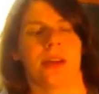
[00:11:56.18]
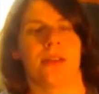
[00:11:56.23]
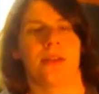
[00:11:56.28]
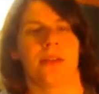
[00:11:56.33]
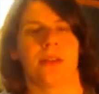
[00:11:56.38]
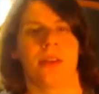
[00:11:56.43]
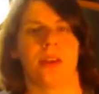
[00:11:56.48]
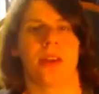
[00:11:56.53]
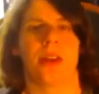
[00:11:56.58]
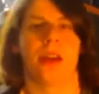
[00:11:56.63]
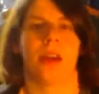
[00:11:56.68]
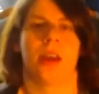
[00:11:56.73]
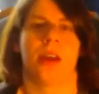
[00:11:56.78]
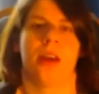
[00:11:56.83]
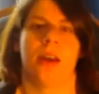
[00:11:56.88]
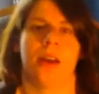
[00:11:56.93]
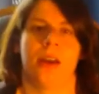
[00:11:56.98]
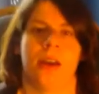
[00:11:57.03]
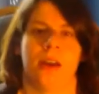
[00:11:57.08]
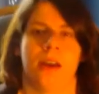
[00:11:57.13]
definitely
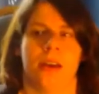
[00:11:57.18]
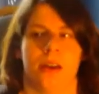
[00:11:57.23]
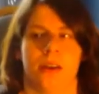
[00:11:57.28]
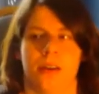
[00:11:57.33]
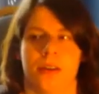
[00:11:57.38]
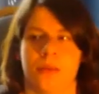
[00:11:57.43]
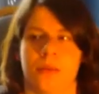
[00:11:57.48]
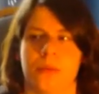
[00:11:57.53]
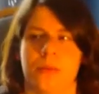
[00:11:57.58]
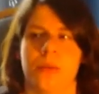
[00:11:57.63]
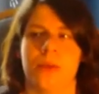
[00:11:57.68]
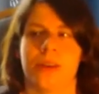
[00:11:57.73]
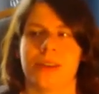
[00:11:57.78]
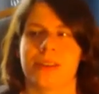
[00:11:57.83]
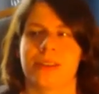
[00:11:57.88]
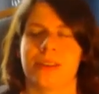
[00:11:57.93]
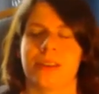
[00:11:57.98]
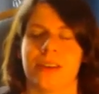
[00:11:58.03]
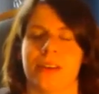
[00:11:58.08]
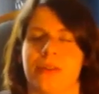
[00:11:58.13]

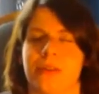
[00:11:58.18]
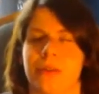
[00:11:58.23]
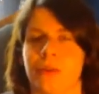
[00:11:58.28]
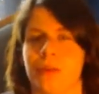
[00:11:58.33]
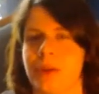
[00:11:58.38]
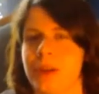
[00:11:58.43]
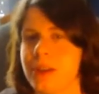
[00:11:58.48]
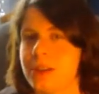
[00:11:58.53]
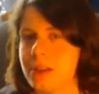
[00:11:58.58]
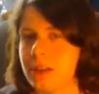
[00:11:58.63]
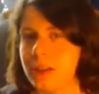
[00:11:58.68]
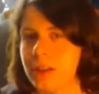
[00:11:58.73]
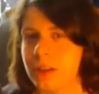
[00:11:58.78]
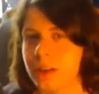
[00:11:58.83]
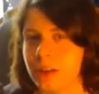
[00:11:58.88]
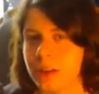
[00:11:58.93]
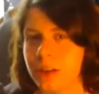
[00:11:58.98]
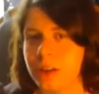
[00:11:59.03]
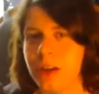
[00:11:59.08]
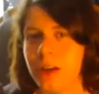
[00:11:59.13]
was good for me to
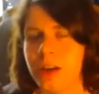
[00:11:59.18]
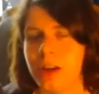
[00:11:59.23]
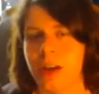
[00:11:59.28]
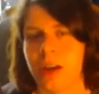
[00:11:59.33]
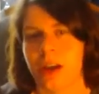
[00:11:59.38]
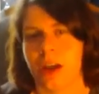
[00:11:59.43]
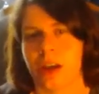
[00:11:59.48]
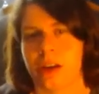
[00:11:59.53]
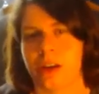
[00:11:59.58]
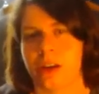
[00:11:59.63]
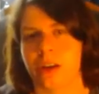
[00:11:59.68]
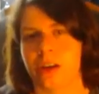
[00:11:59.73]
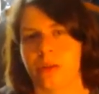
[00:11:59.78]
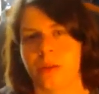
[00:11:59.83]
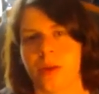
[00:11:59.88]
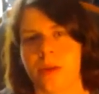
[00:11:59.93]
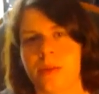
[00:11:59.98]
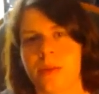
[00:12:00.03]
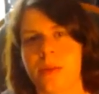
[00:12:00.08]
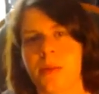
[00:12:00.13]
learn. And you're going to
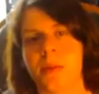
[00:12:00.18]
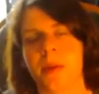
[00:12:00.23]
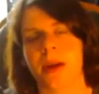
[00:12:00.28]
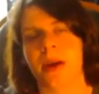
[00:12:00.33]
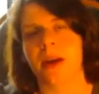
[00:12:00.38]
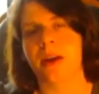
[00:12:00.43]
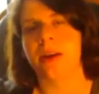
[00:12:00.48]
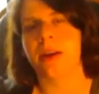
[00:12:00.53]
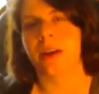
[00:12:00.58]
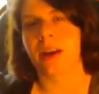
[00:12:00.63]
want to be prepared